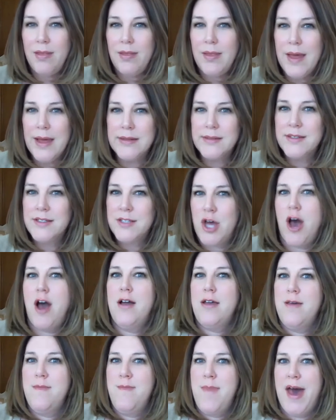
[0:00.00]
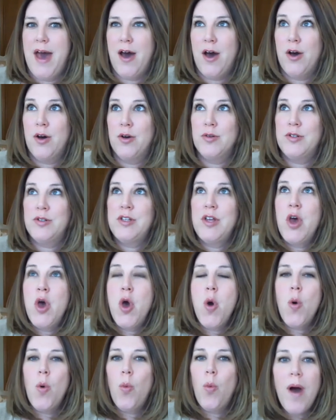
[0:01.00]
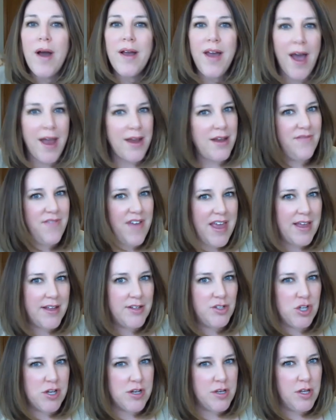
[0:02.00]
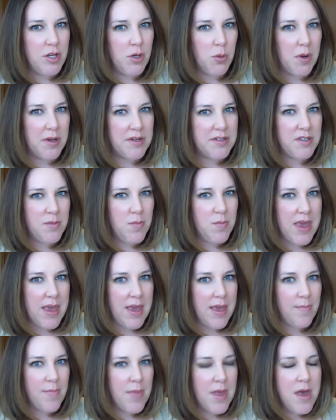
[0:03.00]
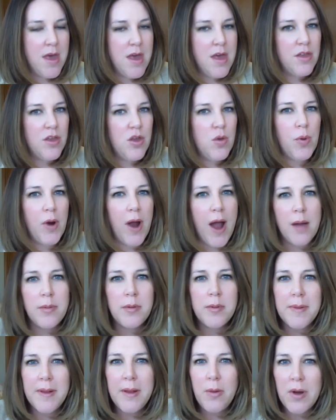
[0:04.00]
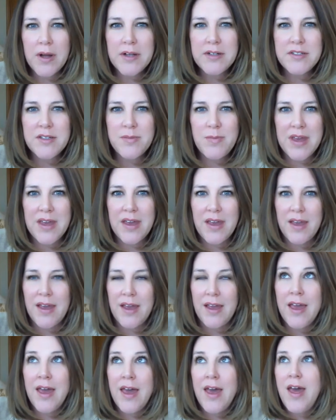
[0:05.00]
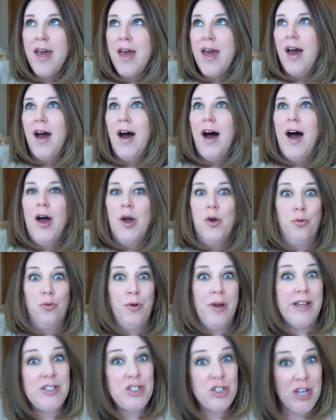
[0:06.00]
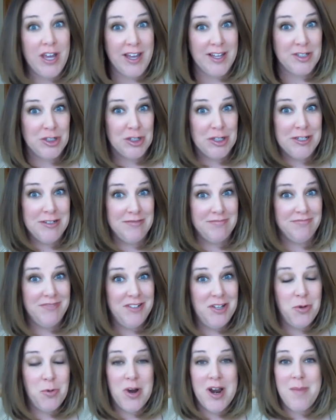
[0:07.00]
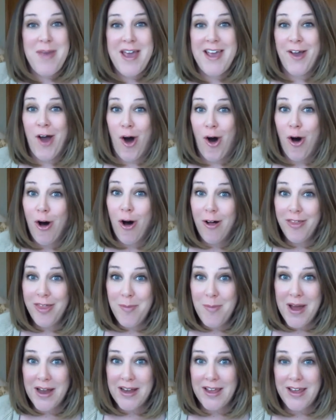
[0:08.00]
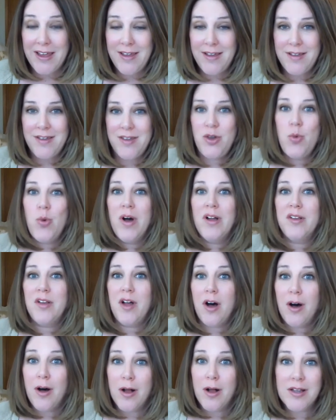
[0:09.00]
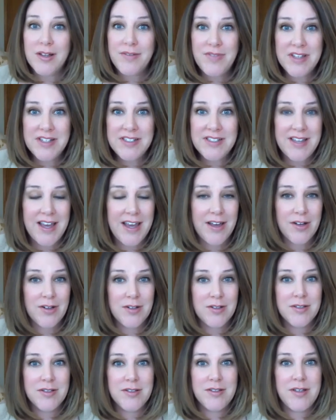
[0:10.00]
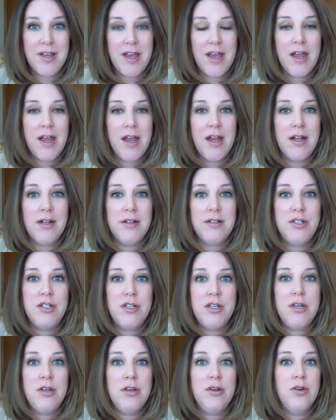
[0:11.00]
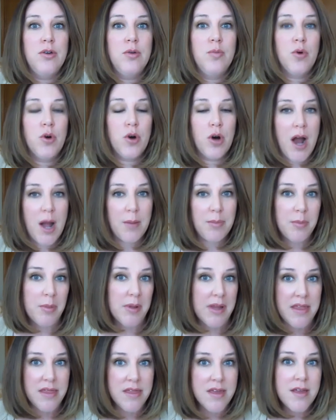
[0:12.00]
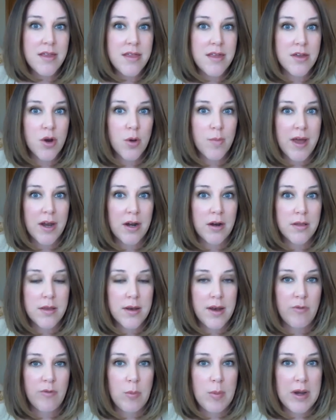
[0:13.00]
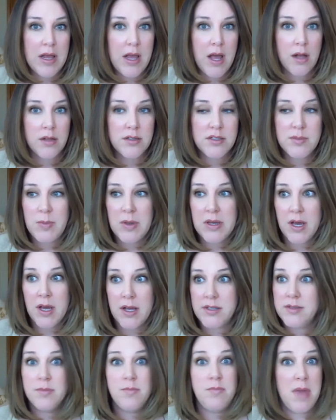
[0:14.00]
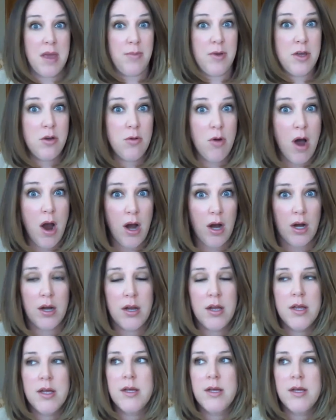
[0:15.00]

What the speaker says: Let's talk about what kind of agent you want to be. You probably want to be a rich agent. You want to make all the money. You want all of the sales, and you probably think that you're better than everybody else because maybe you are.